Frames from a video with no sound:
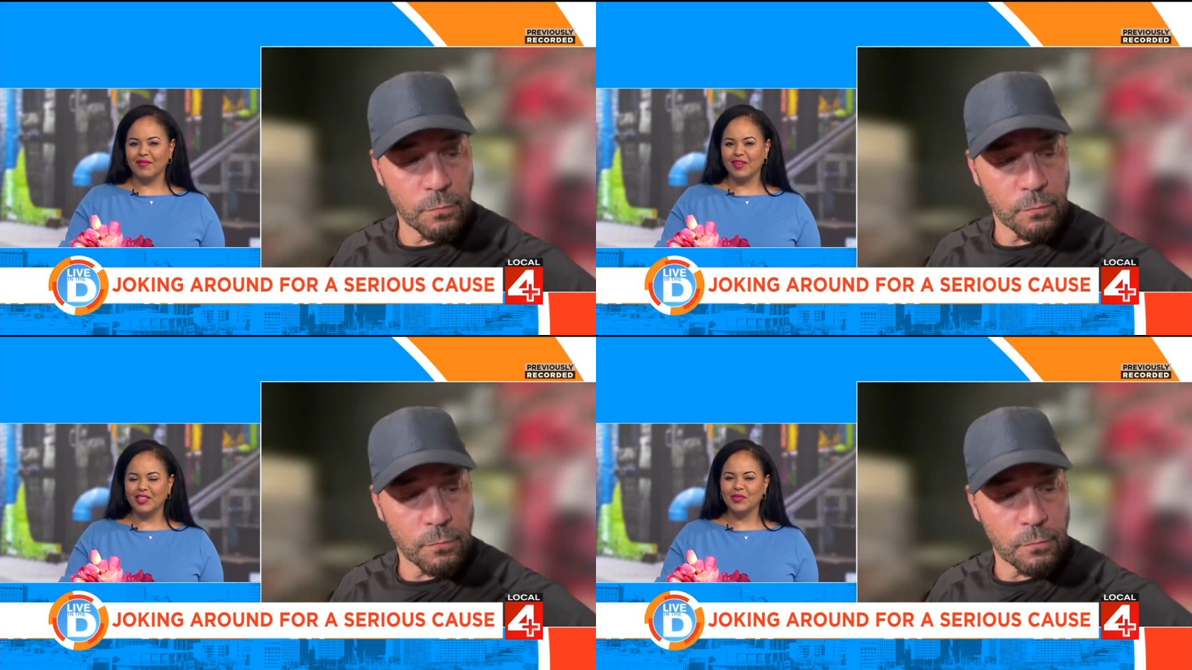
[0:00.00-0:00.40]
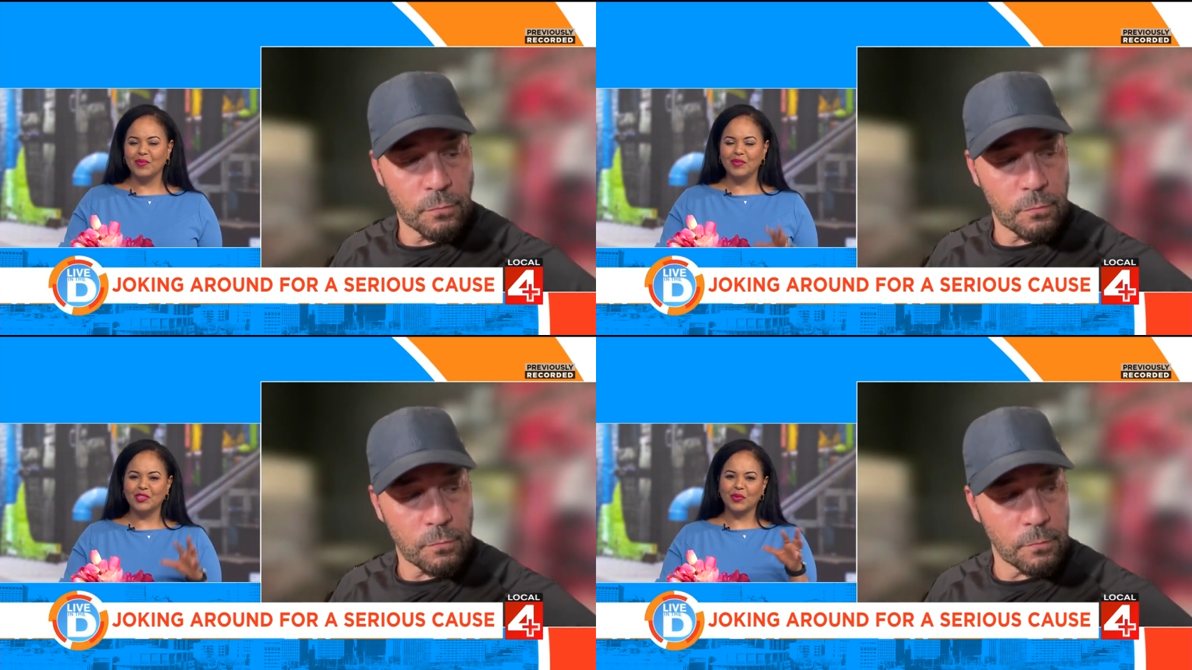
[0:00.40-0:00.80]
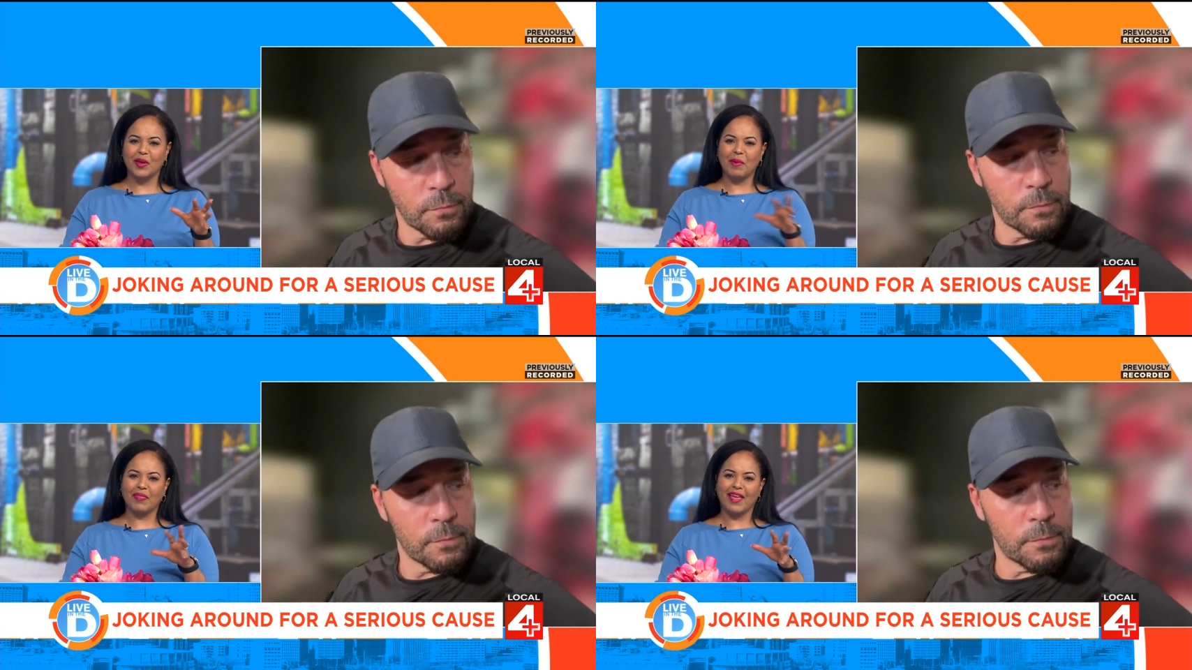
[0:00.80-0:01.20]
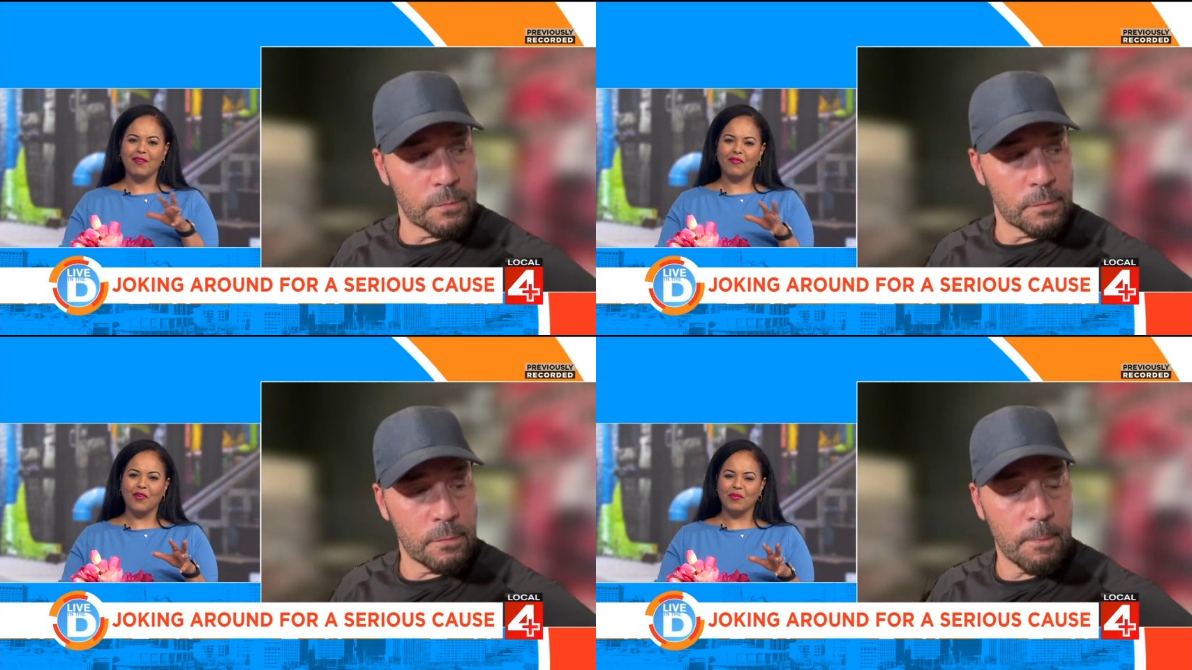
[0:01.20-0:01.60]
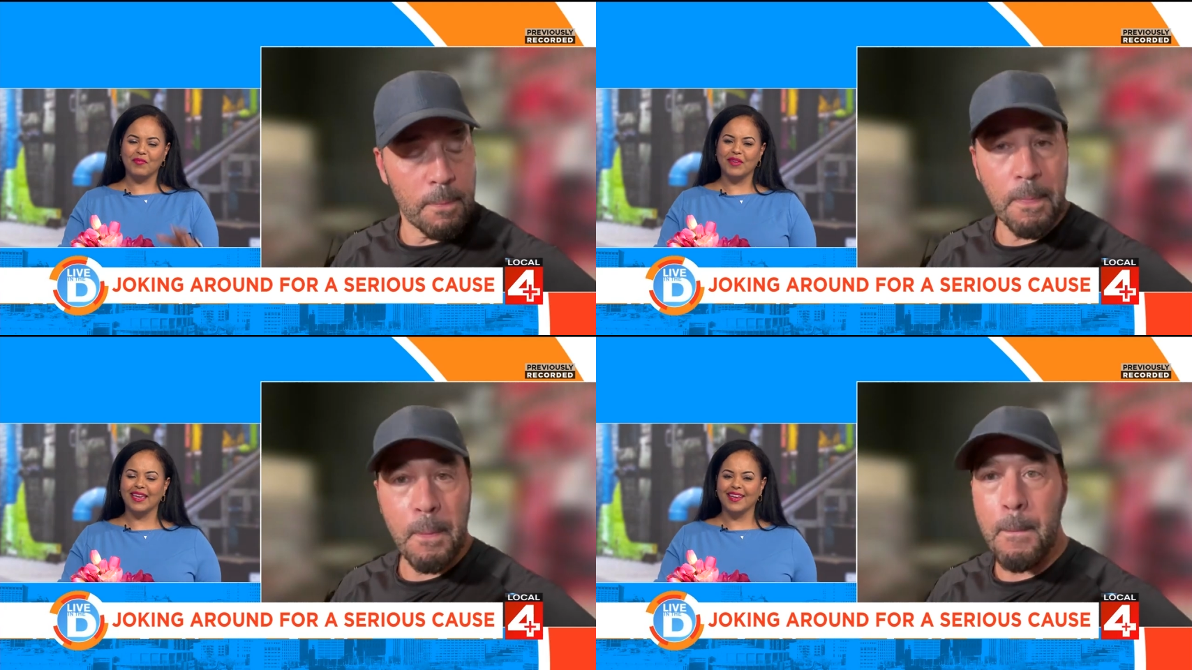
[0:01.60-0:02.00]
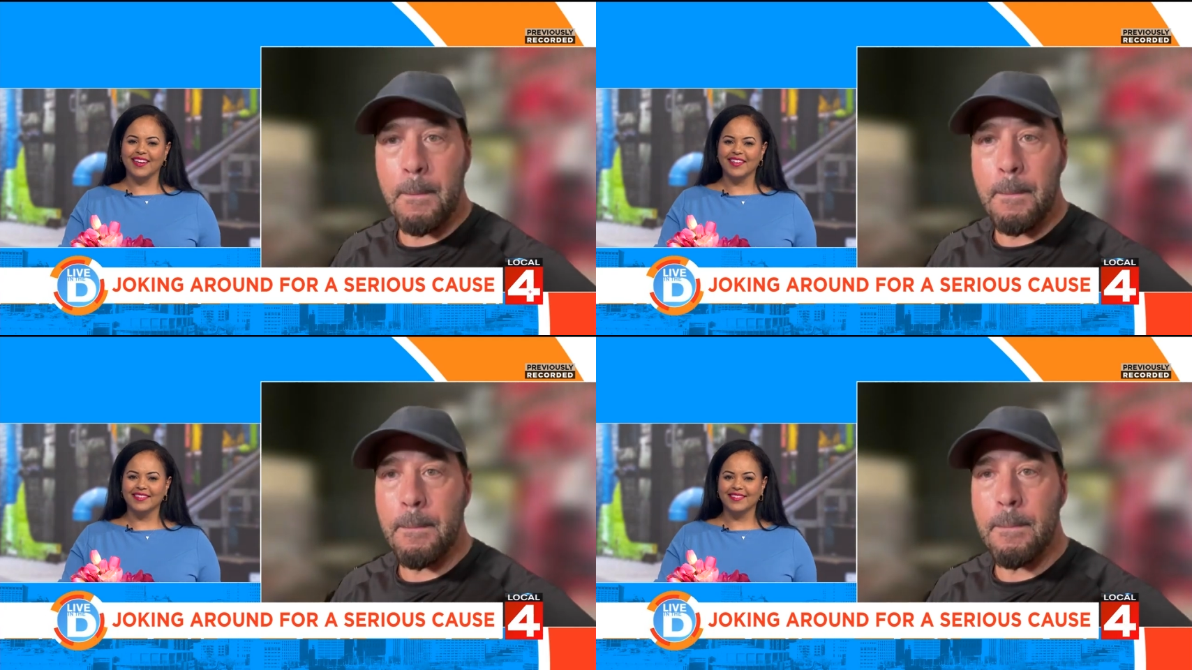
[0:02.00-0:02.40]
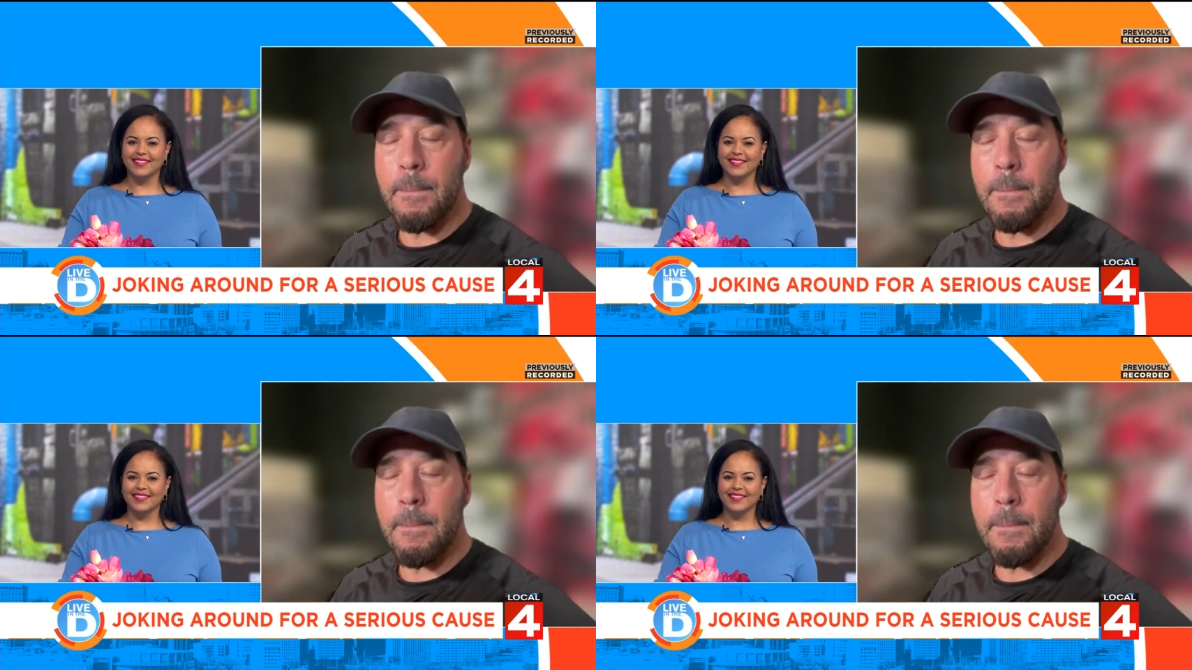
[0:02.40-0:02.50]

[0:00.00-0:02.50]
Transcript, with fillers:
Speaker 1: What did you enjoy about that form of media?